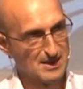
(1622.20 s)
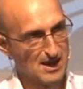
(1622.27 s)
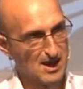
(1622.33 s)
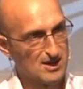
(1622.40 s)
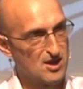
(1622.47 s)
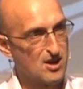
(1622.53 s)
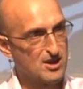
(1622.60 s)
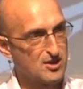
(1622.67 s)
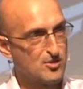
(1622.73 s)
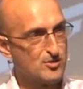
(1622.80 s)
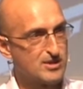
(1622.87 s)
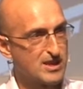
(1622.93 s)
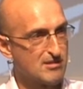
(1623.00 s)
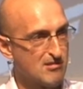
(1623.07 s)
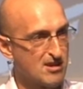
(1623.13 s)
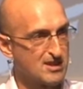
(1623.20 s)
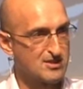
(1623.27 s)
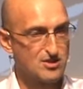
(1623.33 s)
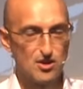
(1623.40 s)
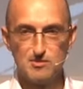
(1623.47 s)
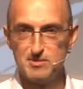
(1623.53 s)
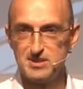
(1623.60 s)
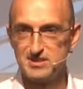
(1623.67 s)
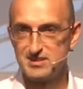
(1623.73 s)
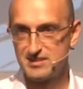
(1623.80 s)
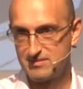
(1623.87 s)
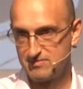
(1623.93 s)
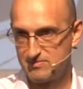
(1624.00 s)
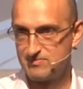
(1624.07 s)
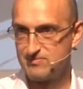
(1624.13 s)
A guy called Geraint
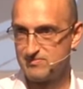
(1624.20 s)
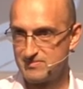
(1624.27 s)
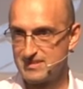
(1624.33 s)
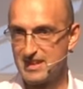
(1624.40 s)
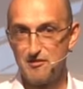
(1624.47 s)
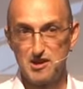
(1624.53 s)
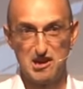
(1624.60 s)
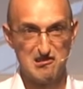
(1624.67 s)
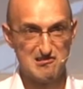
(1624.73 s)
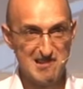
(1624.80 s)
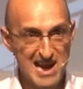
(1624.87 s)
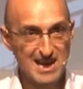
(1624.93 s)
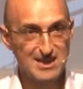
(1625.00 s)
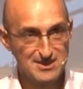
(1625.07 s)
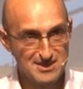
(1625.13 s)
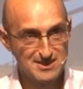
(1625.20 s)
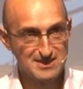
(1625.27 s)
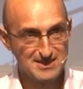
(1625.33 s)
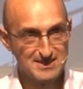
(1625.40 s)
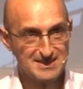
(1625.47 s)
Thomas cracked,